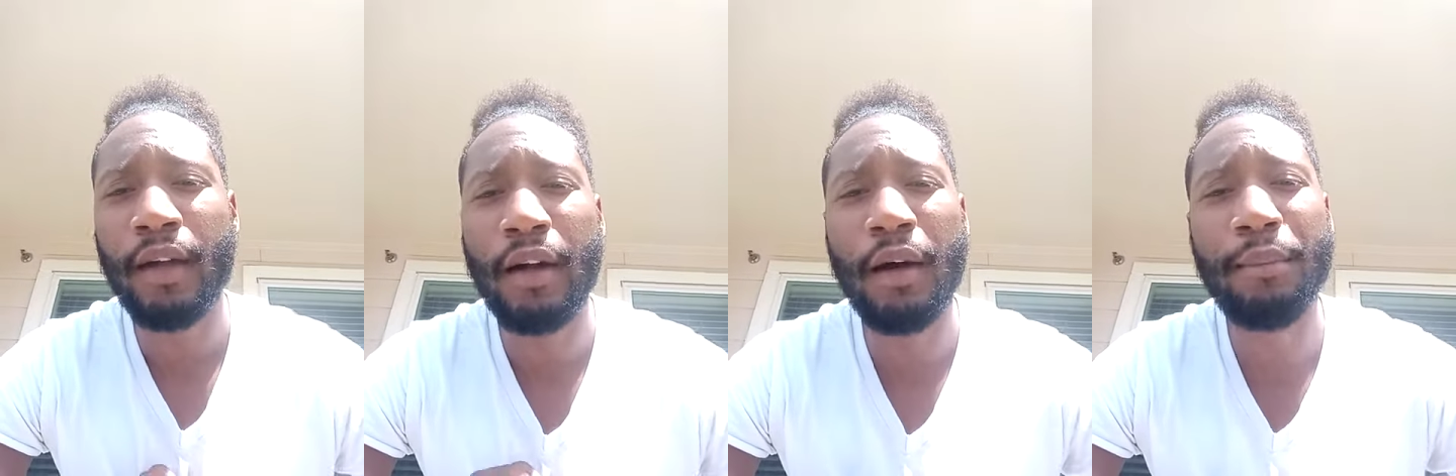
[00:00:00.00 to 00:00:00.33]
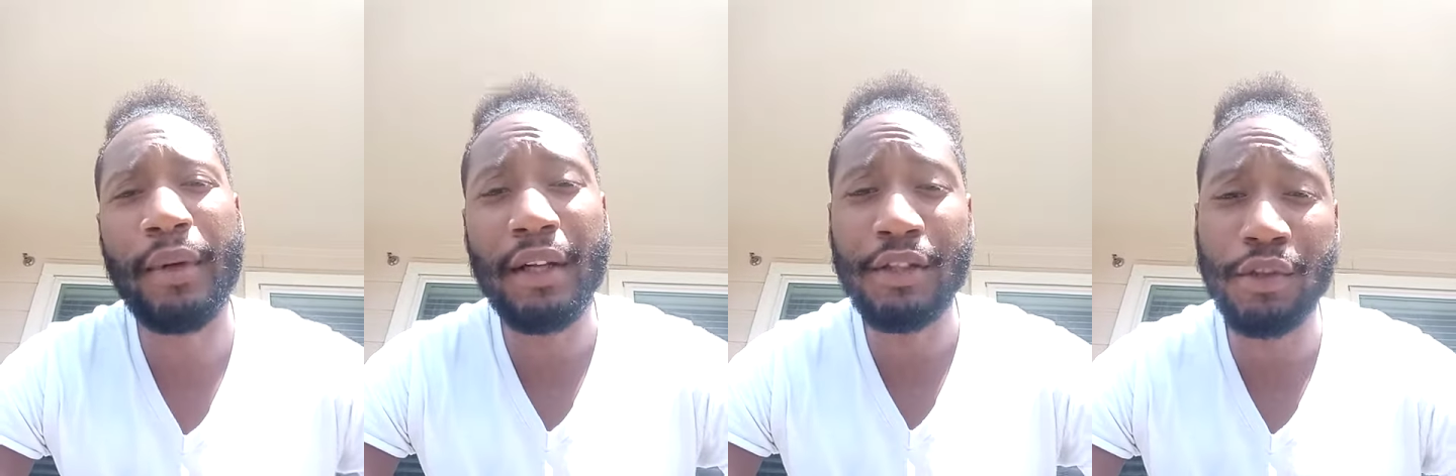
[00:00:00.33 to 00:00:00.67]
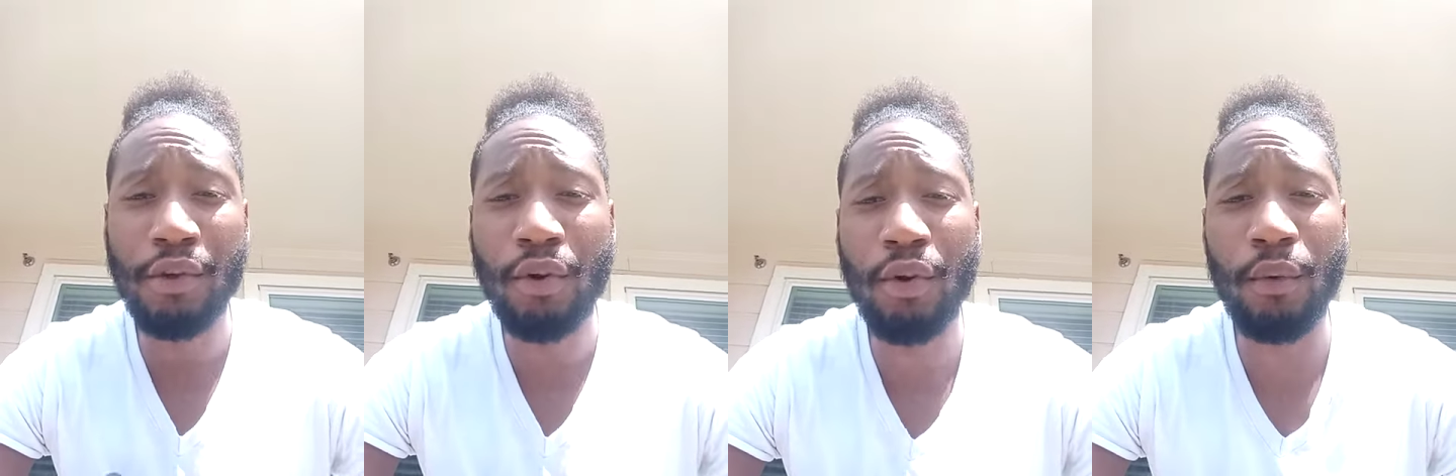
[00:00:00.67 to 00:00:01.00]
update
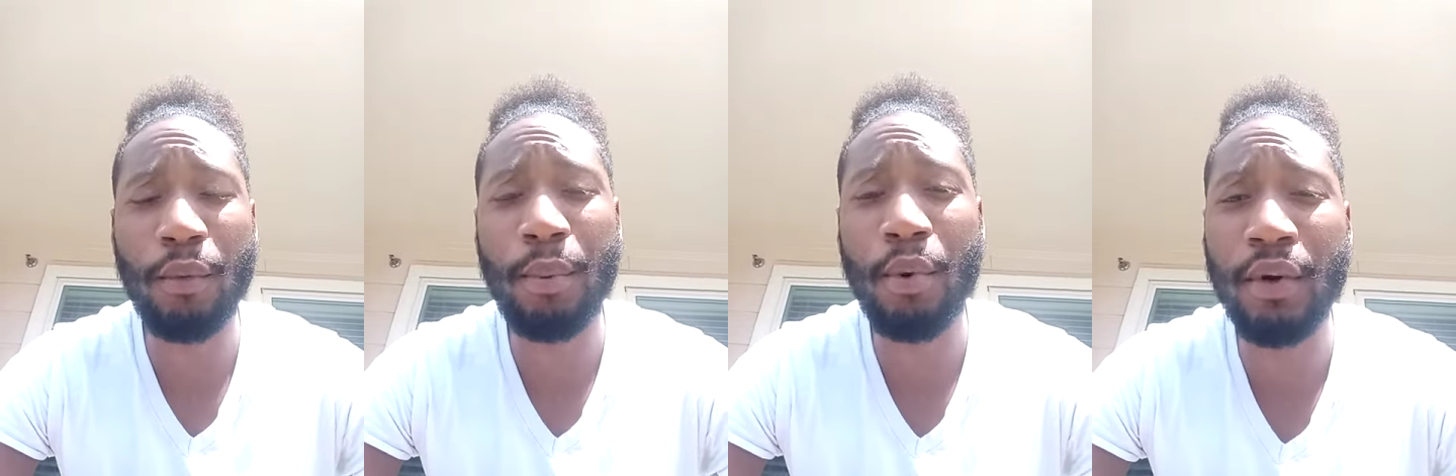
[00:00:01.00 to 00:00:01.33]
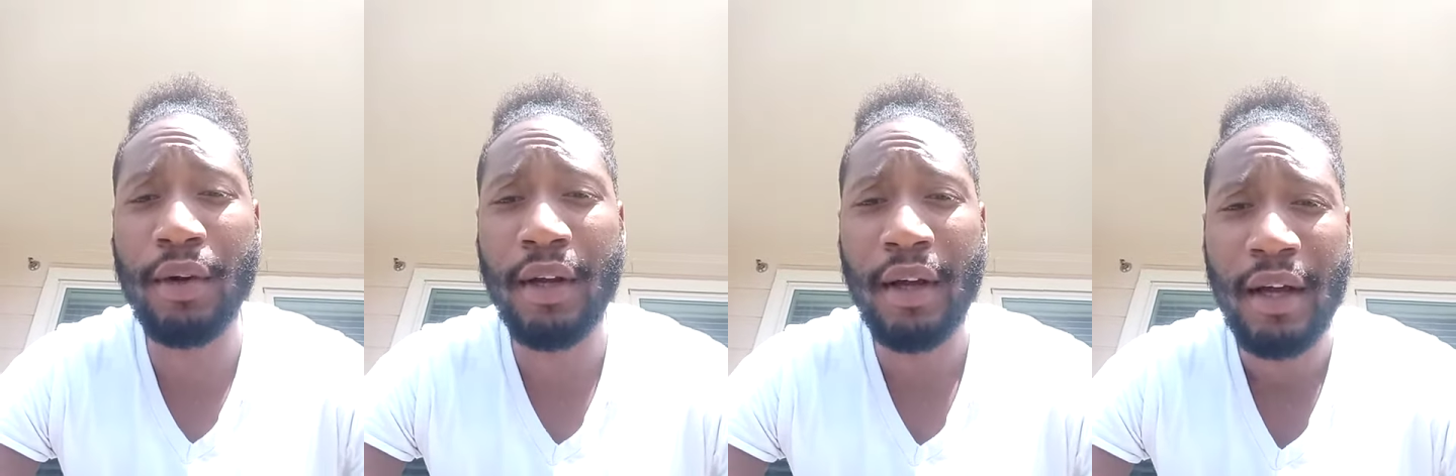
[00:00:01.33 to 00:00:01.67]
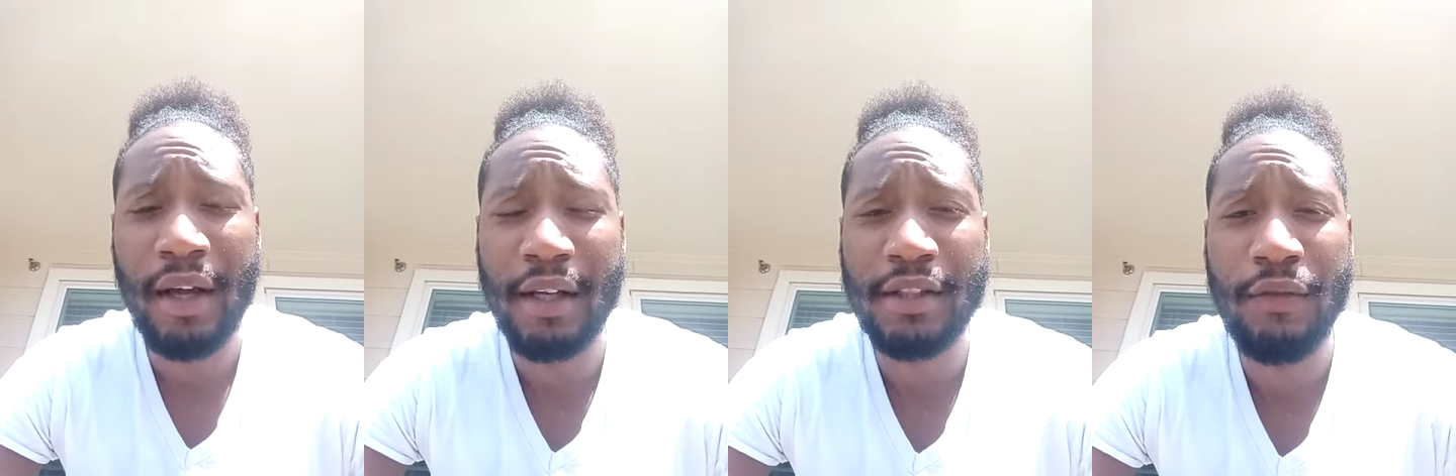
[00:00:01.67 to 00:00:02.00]
your credit report
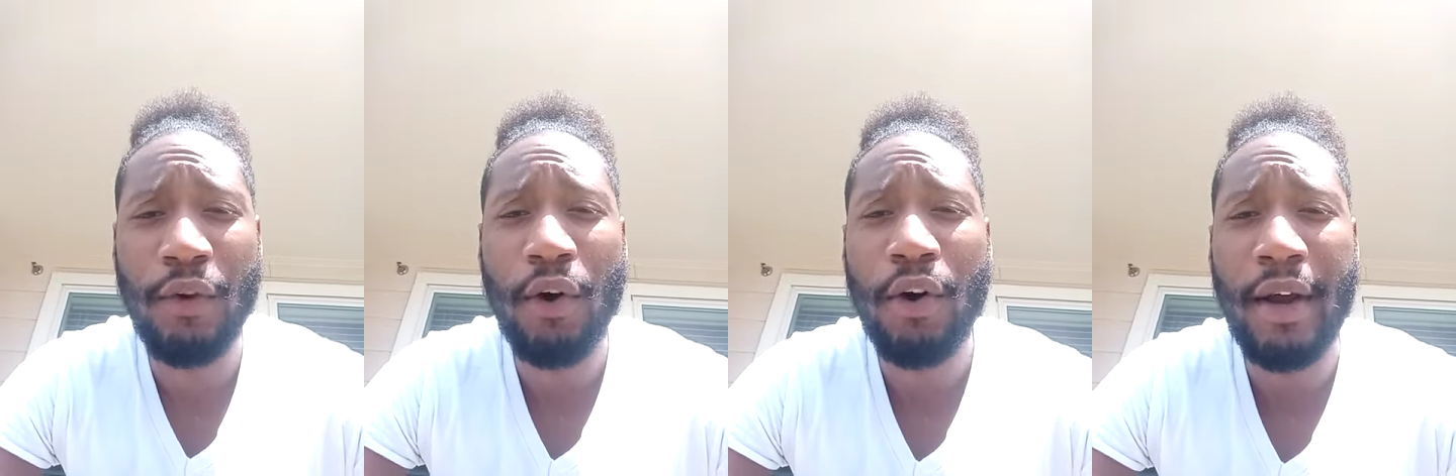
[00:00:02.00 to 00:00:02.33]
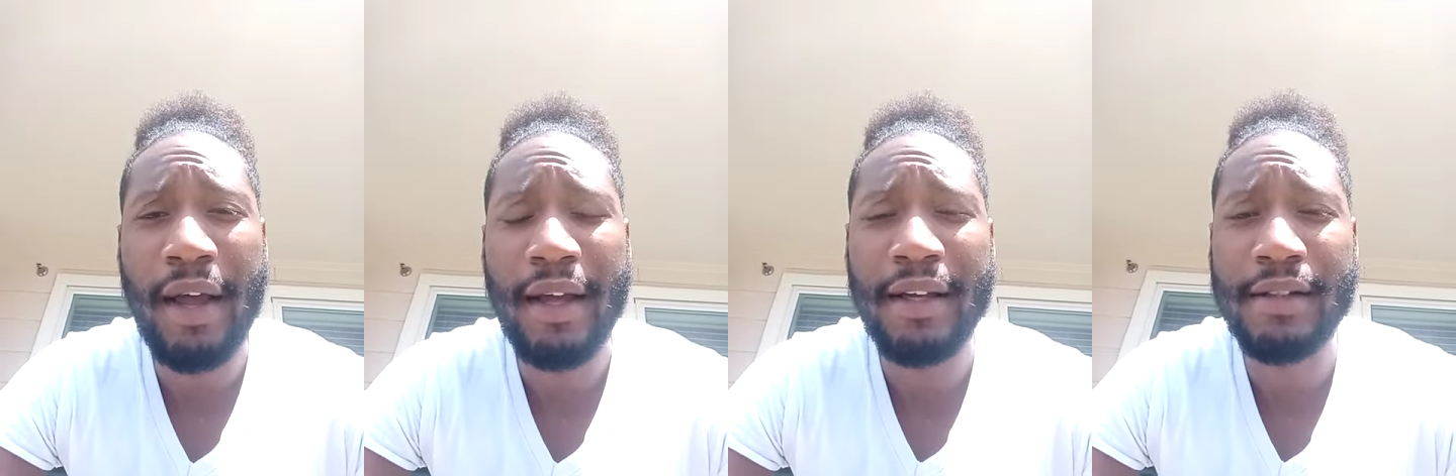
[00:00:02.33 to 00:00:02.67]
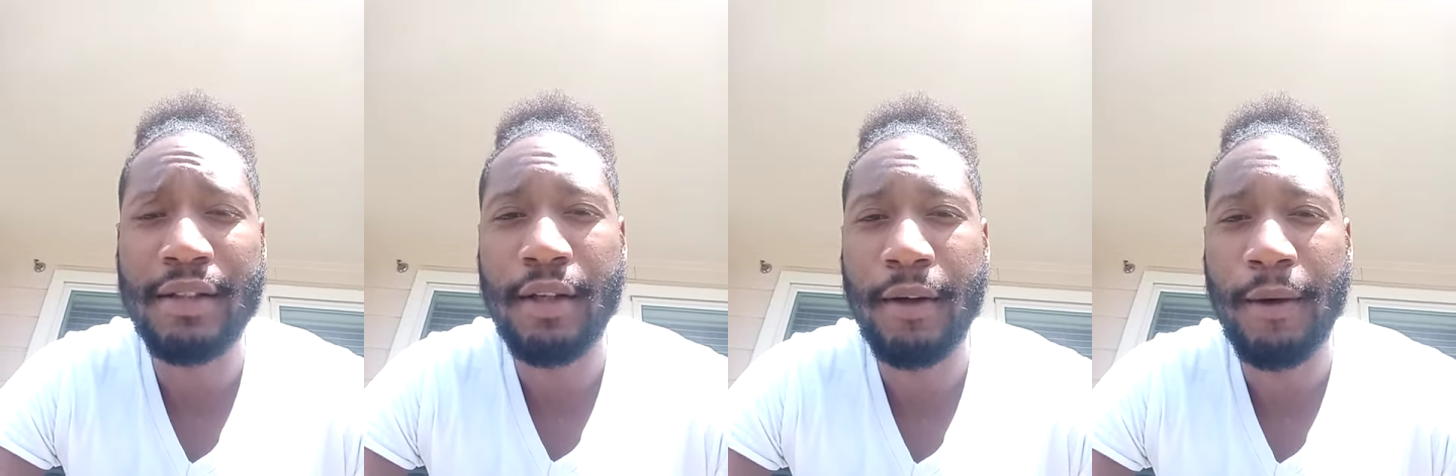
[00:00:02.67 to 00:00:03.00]
as far
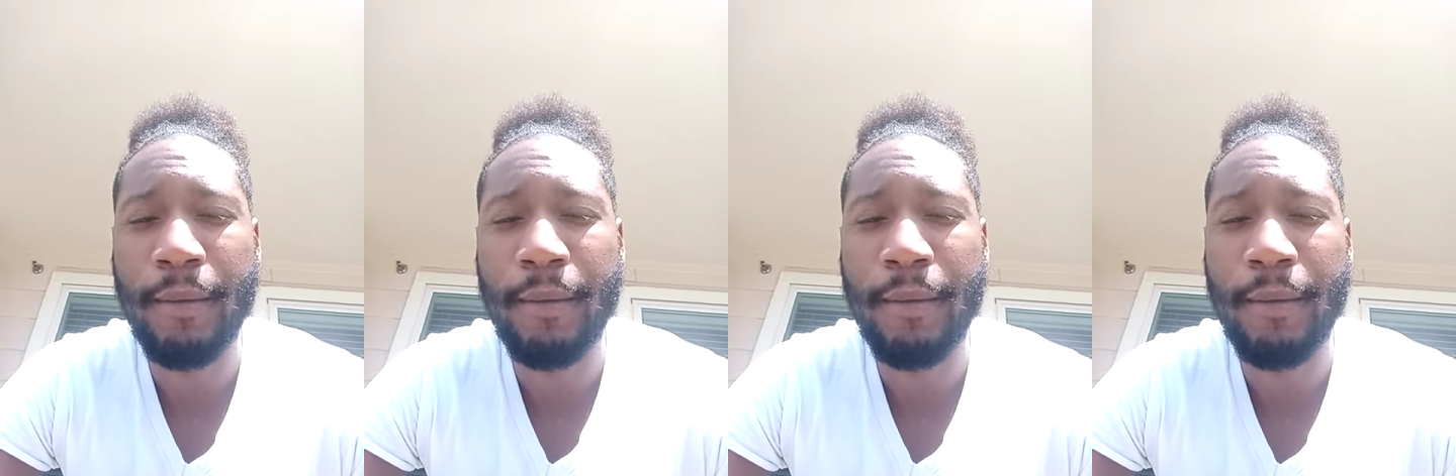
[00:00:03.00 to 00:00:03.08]
as